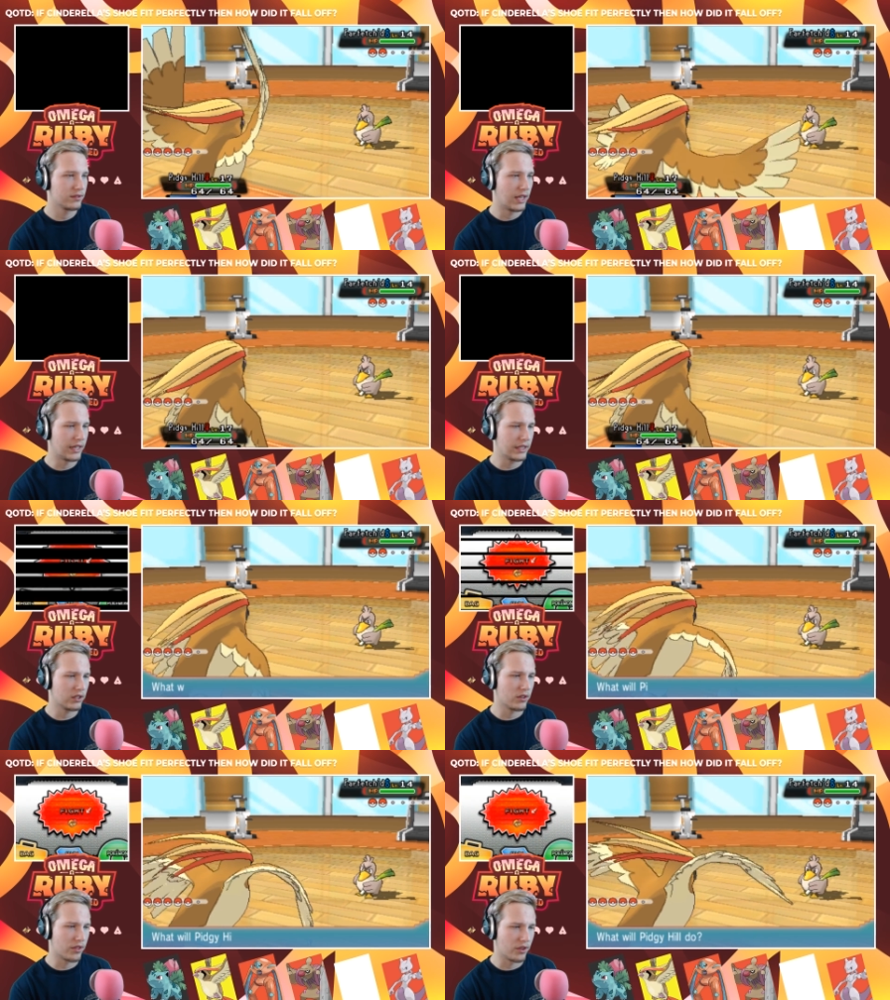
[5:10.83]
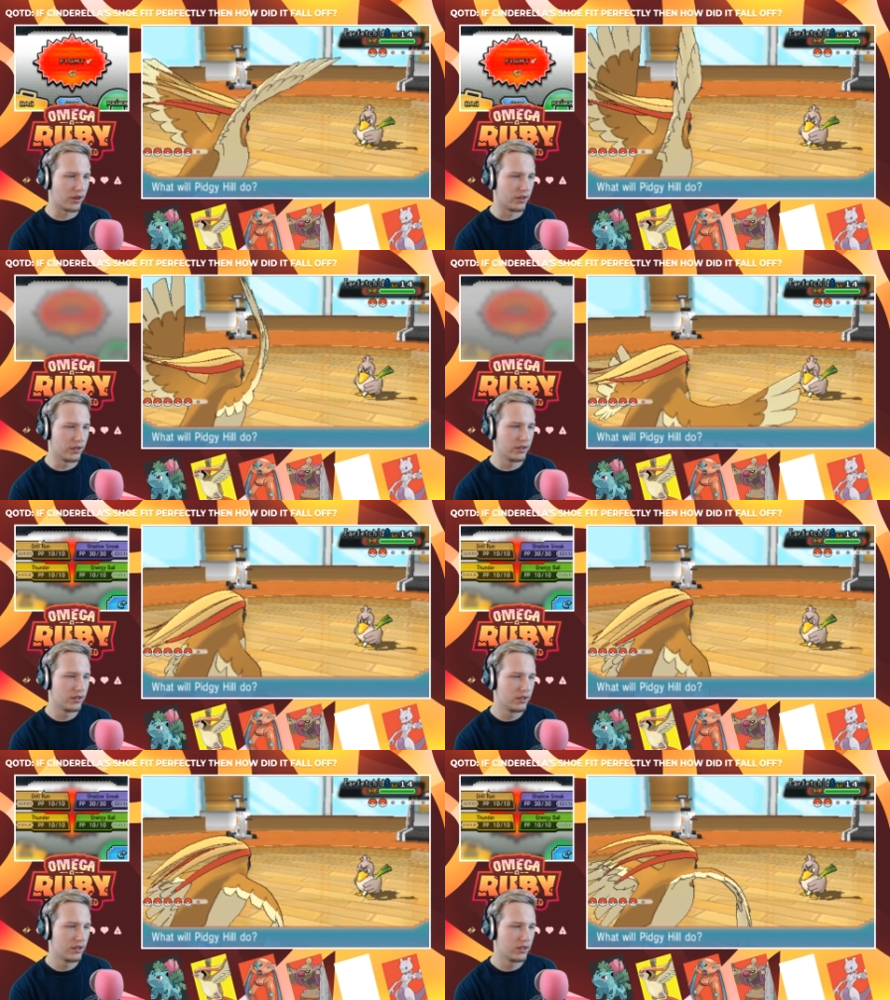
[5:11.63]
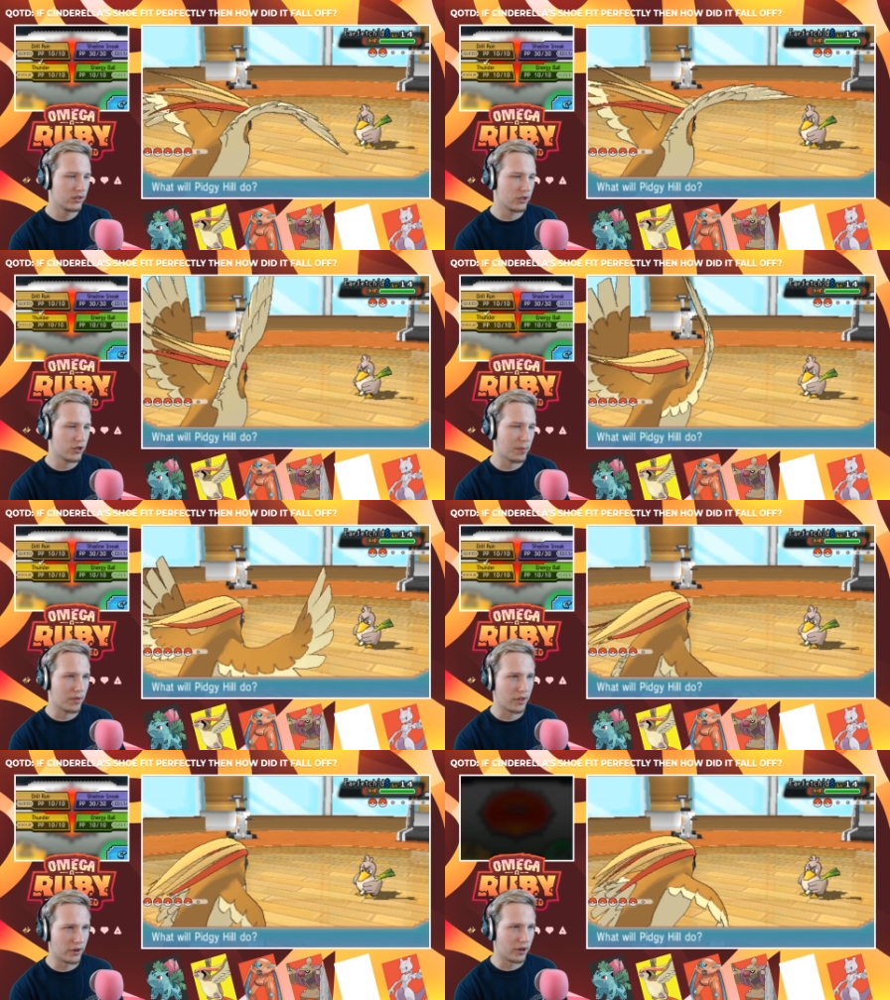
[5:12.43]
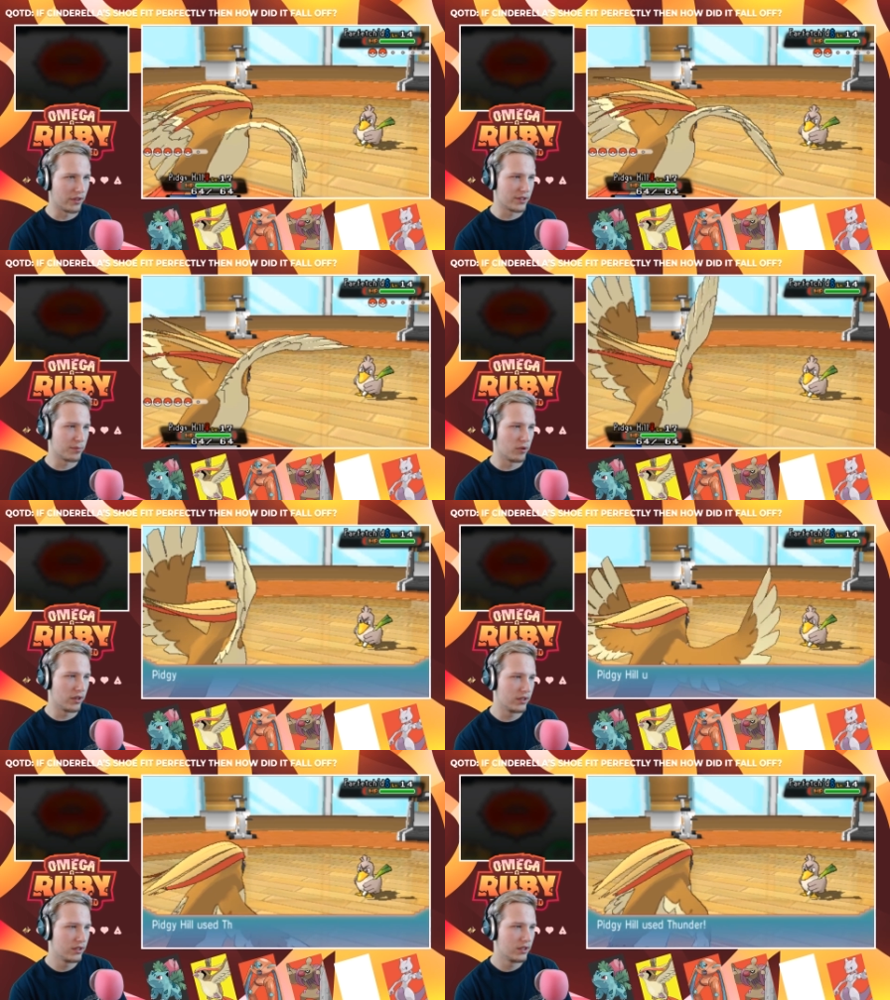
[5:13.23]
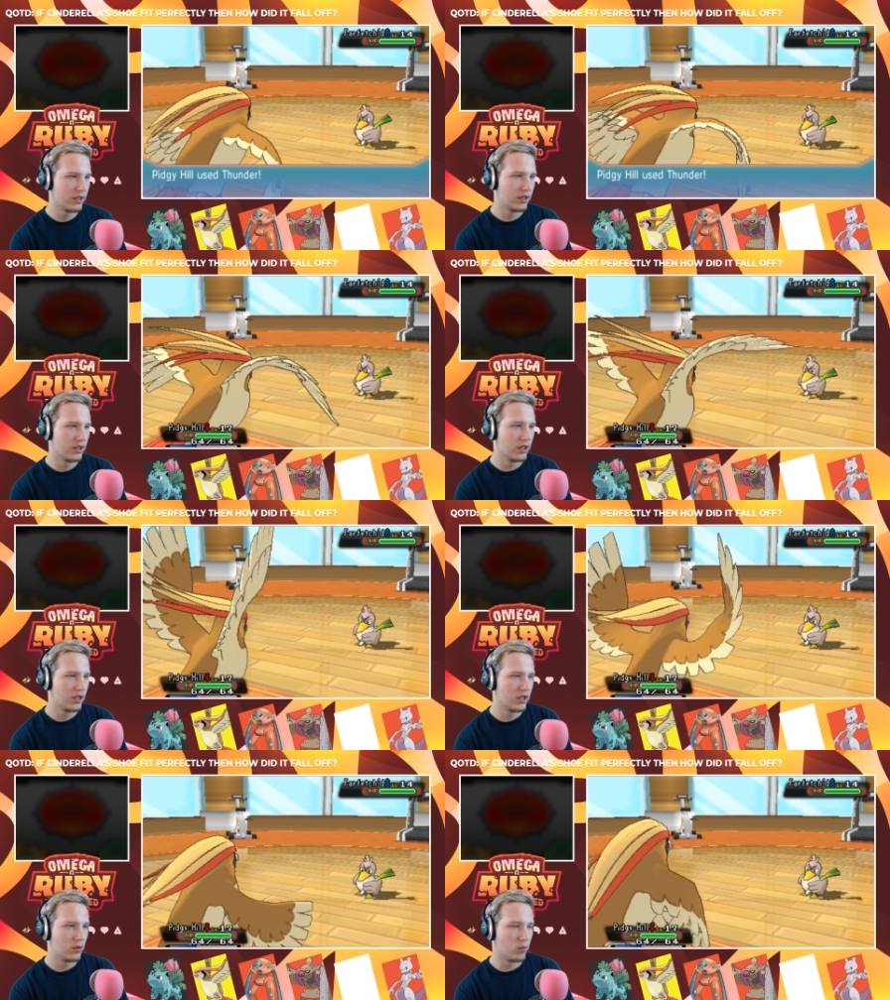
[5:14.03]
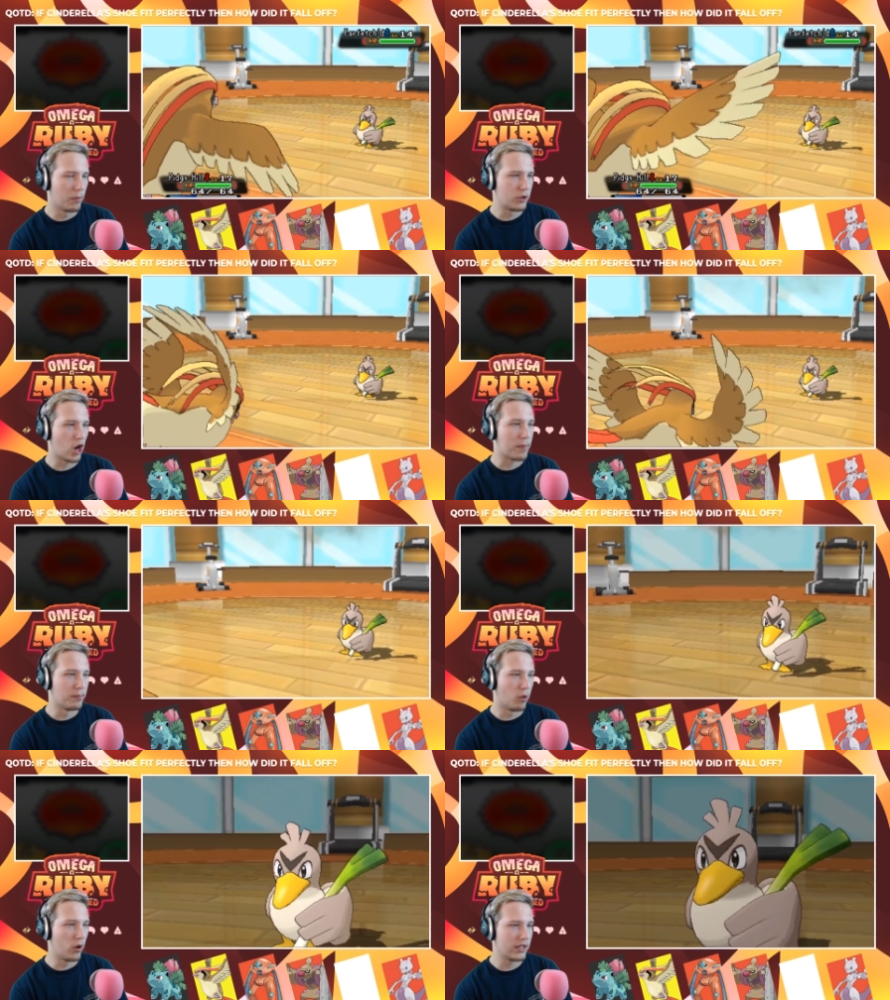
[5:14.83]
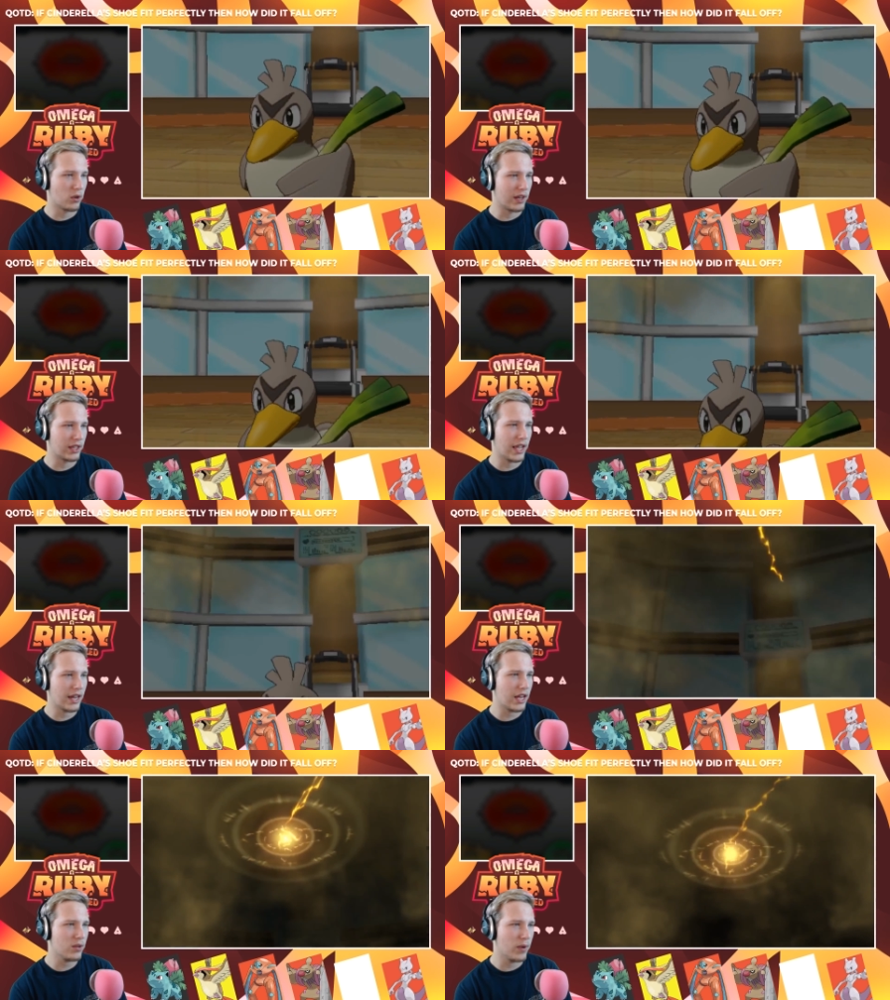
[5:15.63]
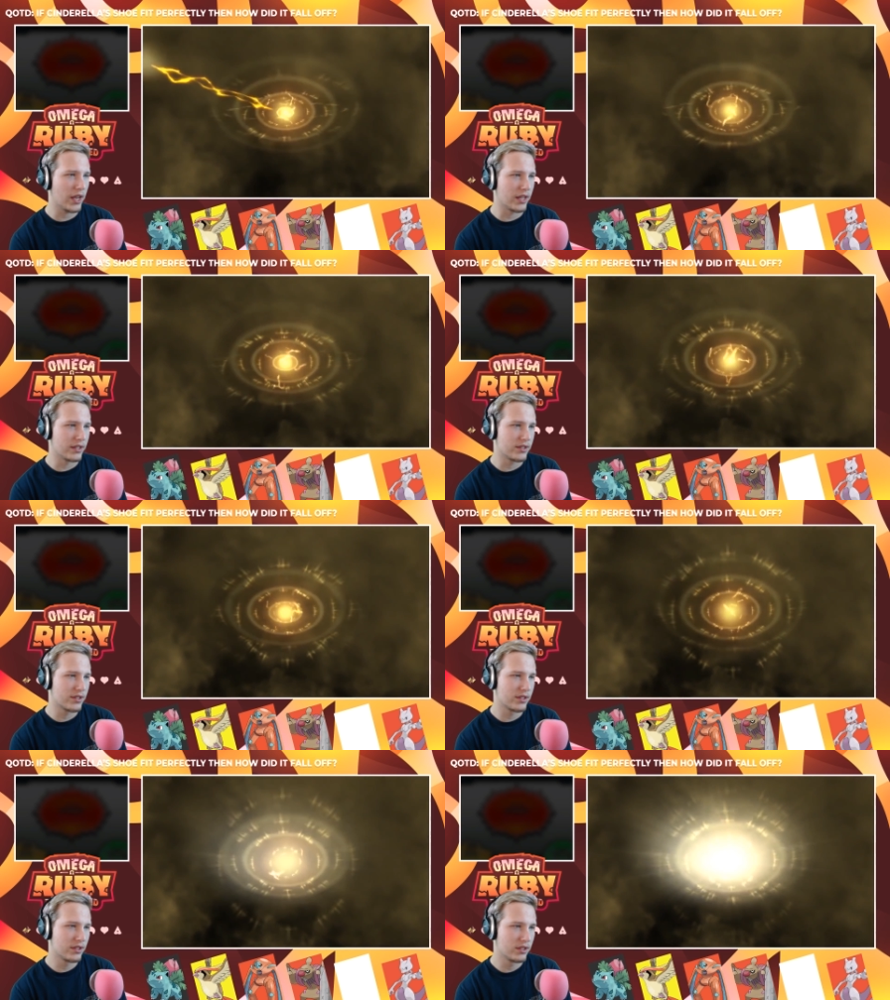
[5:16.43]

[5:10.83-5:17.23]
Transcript: I did learn thunder. So let's drop a thunder on this boy. Where we dropping, boys? Oh, I land anyways.